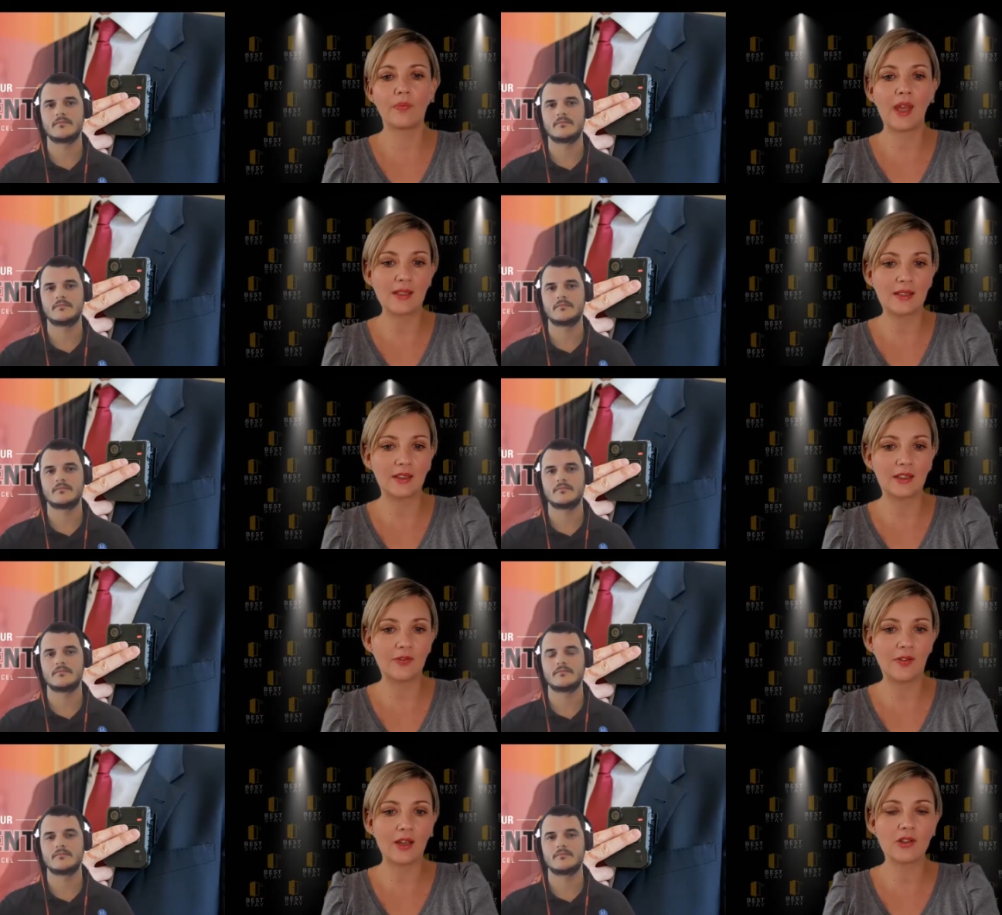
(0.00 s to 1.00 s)
Speaker 1: guest
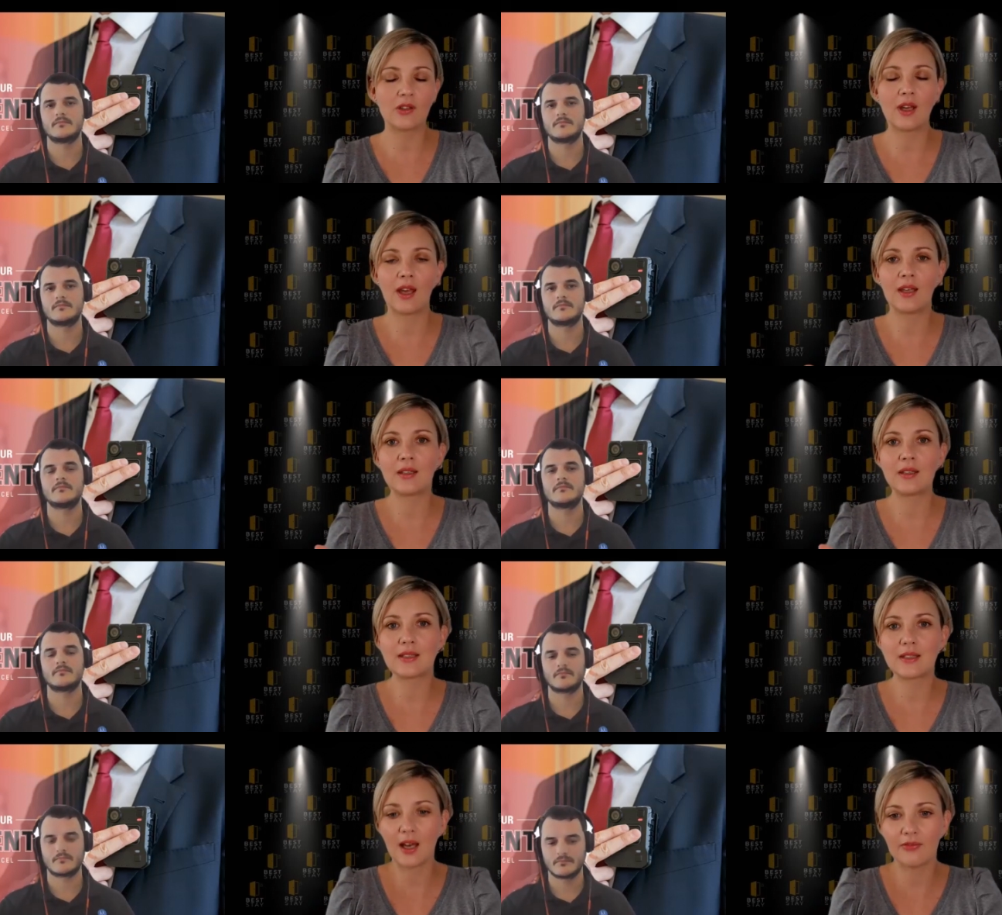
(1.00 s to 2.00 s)
satisfaction and
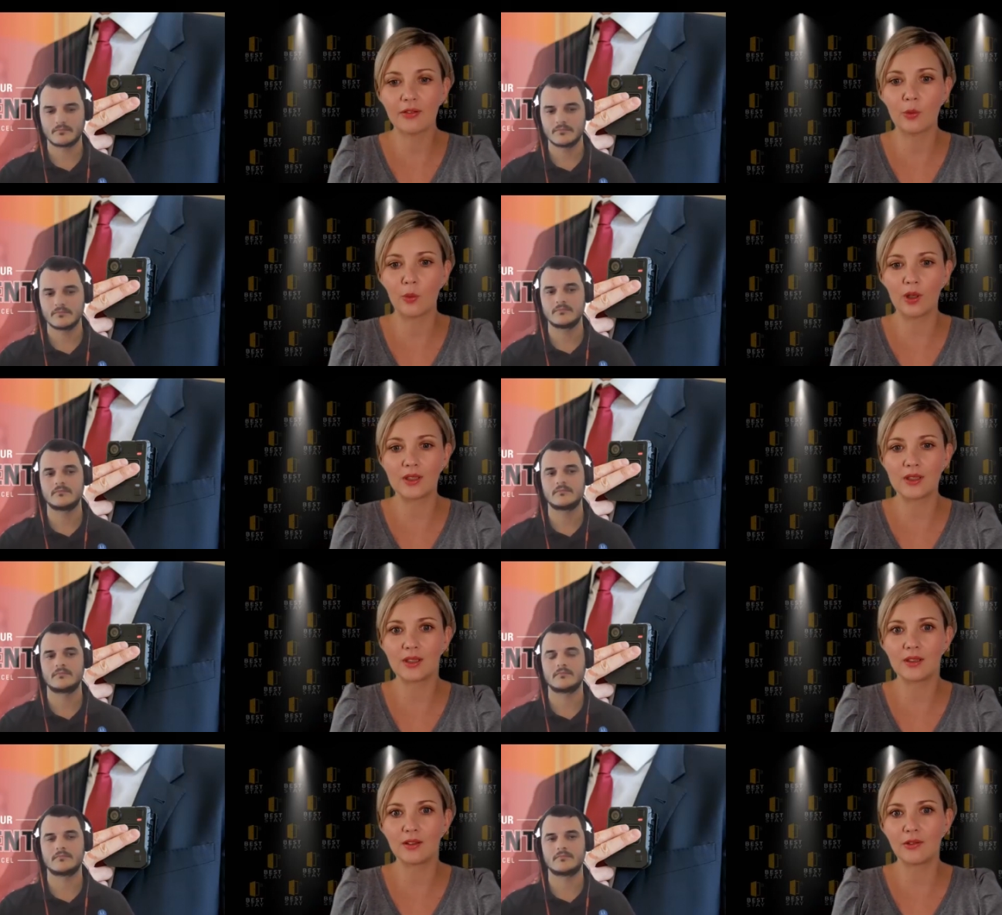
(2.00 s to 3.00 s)
staff
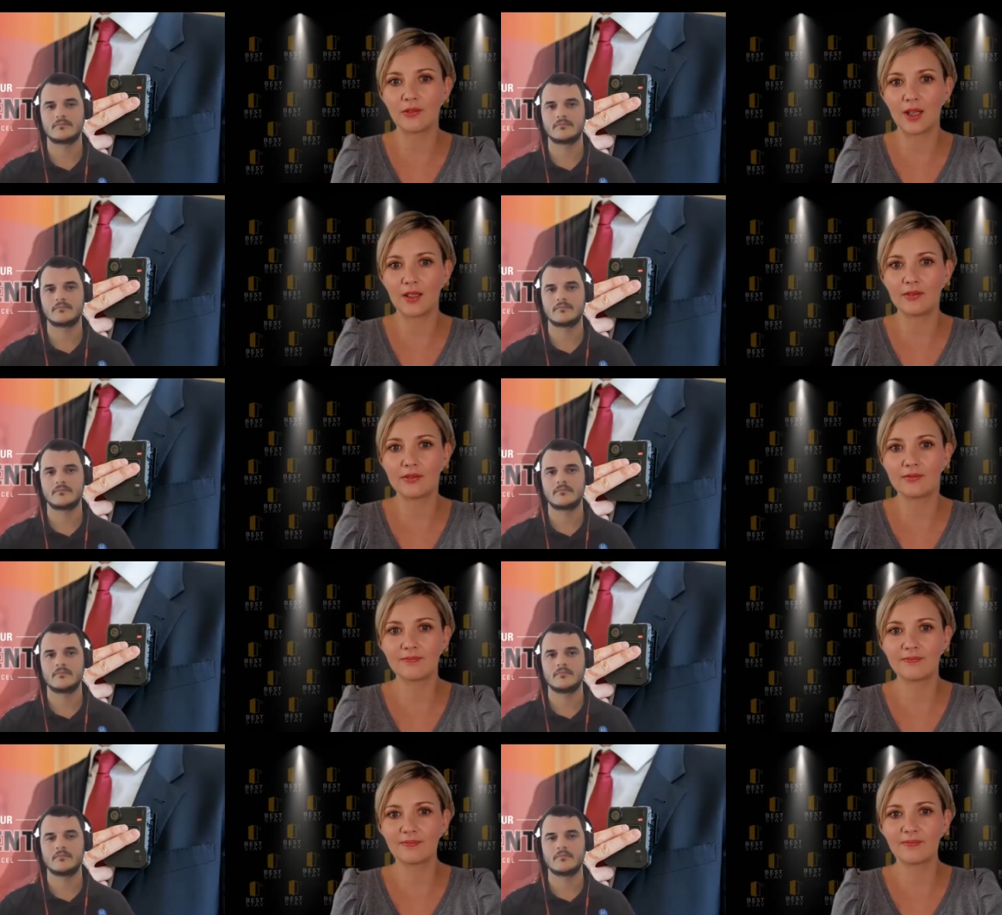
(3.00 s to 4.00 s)
quality of life.
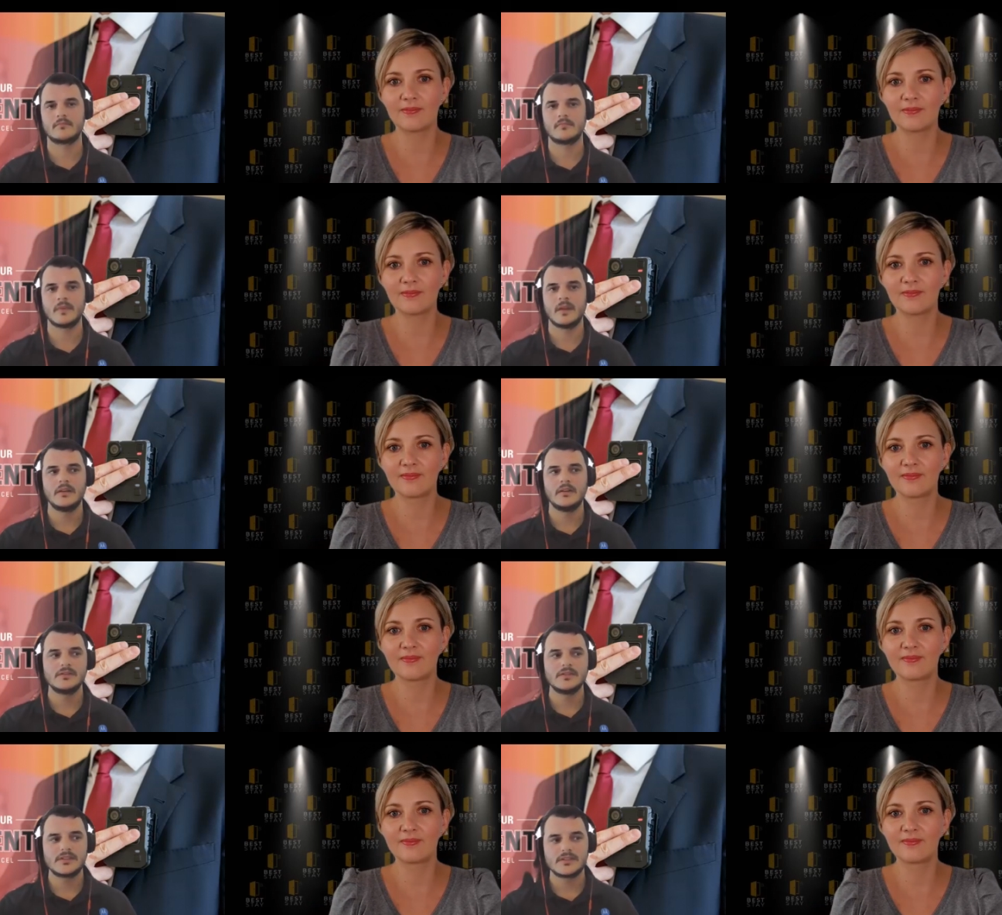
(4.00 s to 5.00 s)

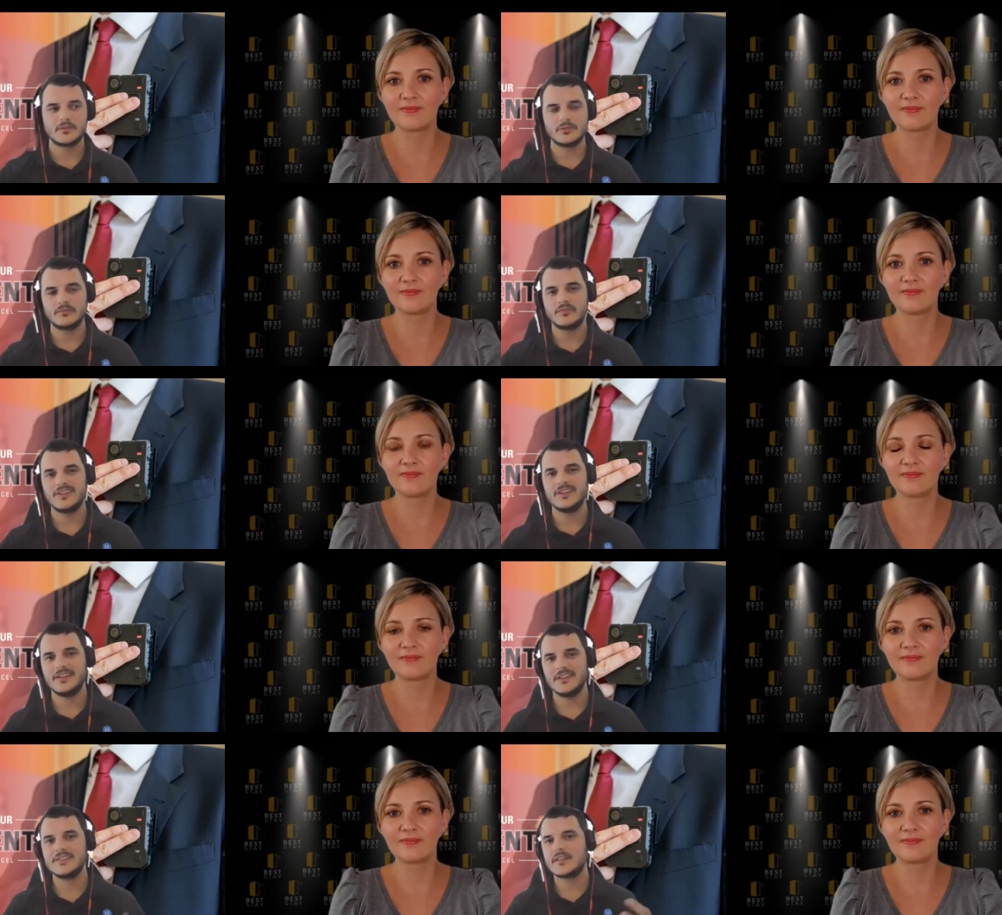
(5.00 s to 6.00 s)
Speaker 2: So,
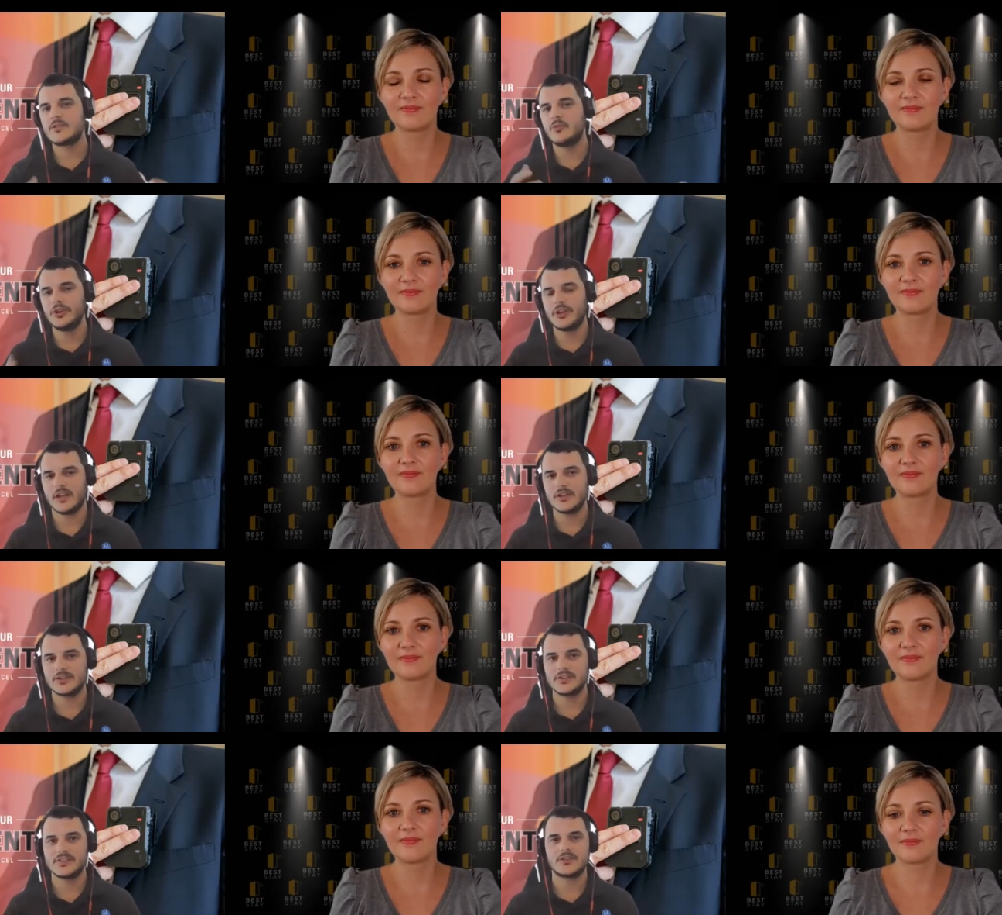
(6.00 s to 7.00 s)
instant
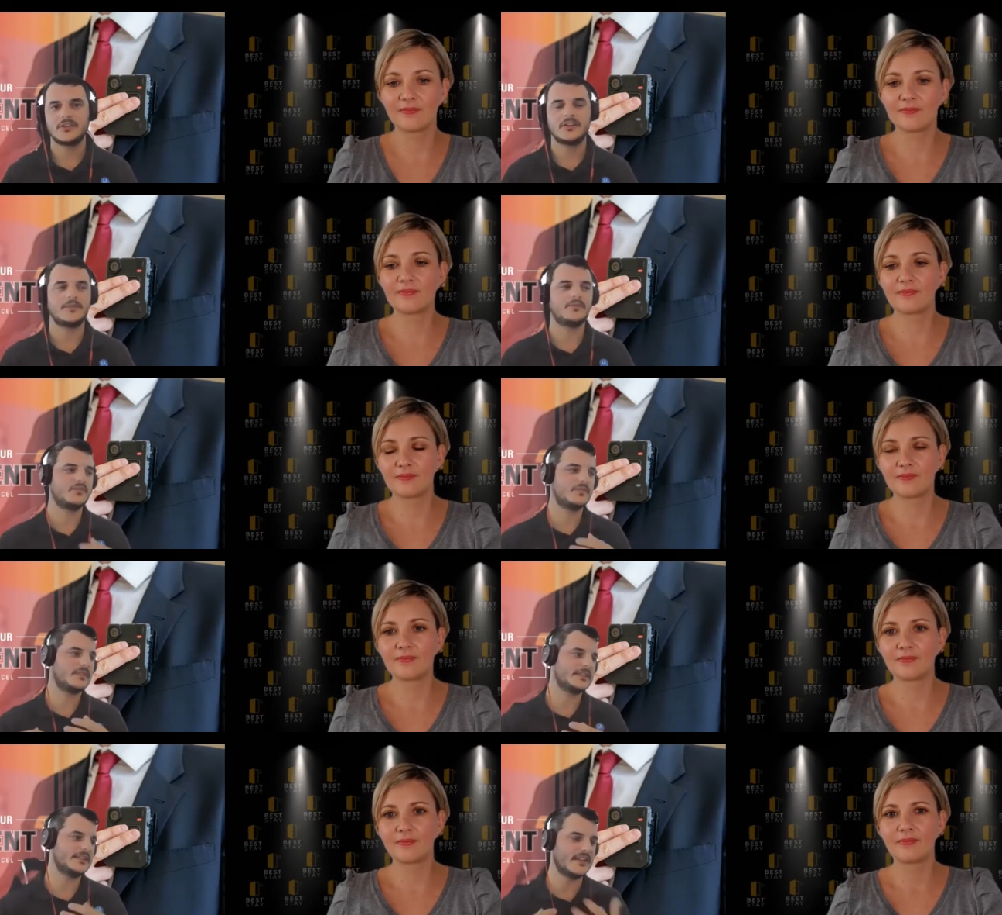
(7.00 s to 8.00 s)
communication is actually
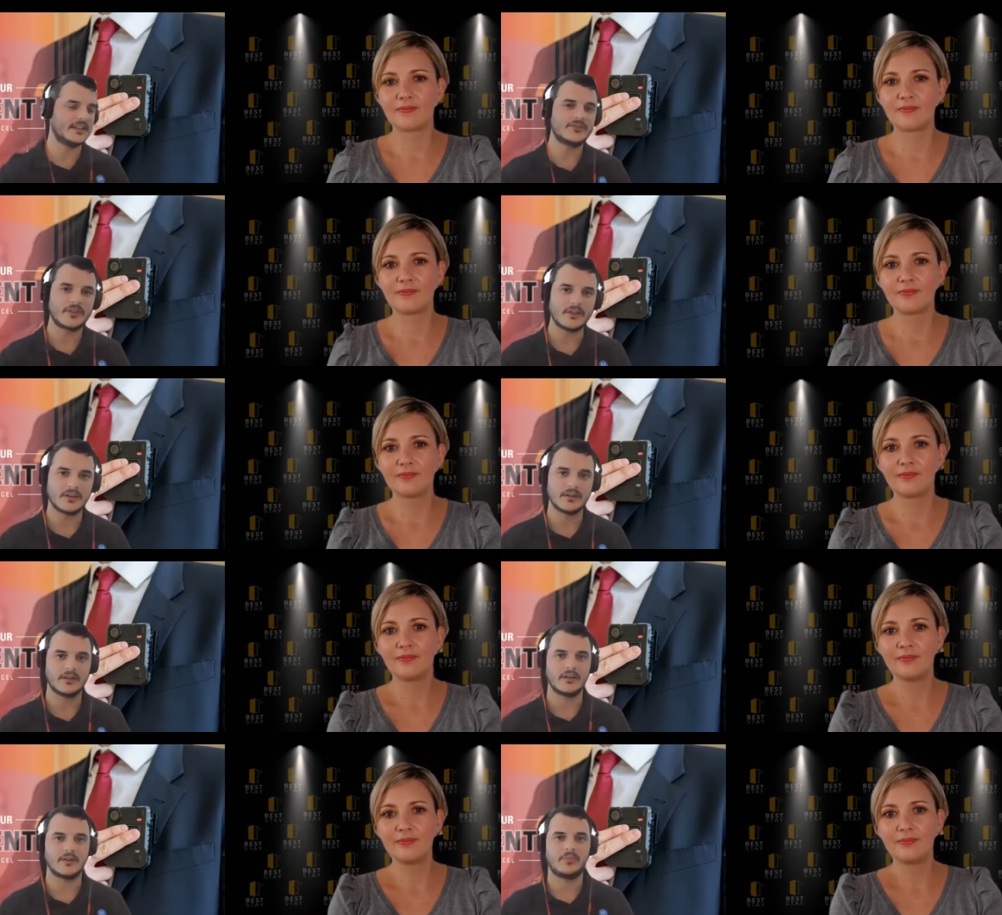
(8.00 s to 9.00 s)
central
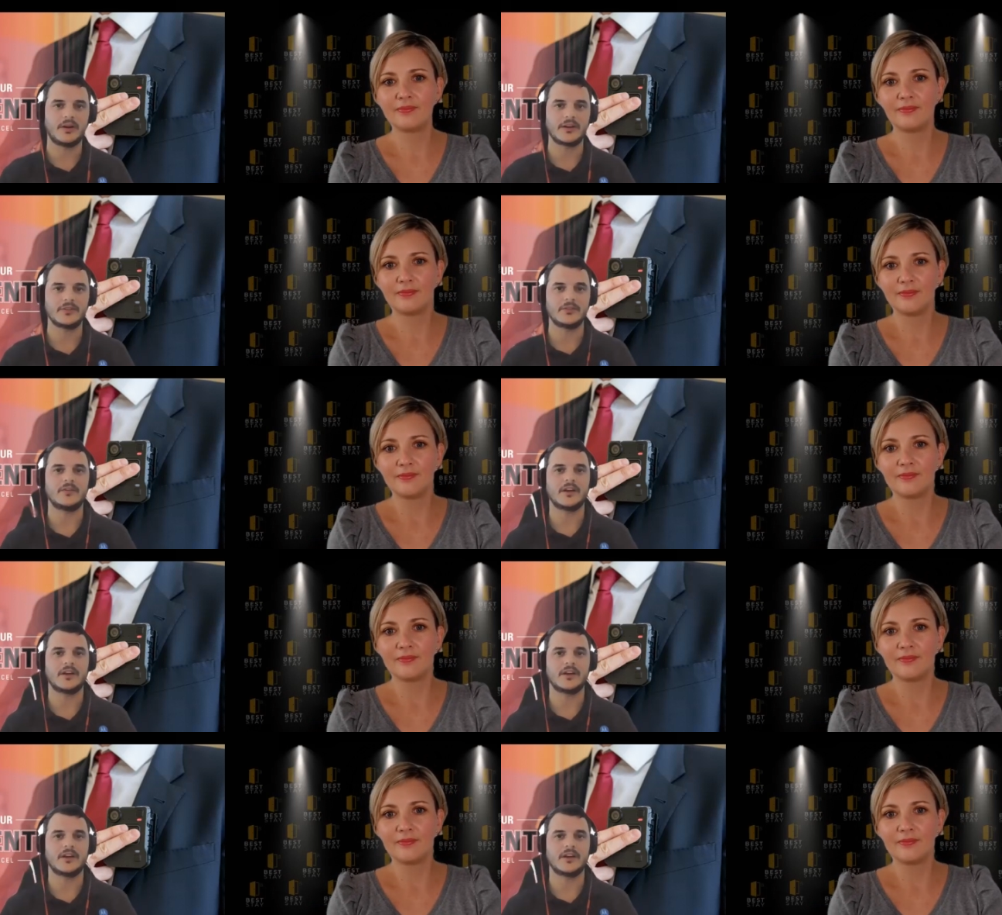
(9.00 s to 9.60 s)
uh, part of the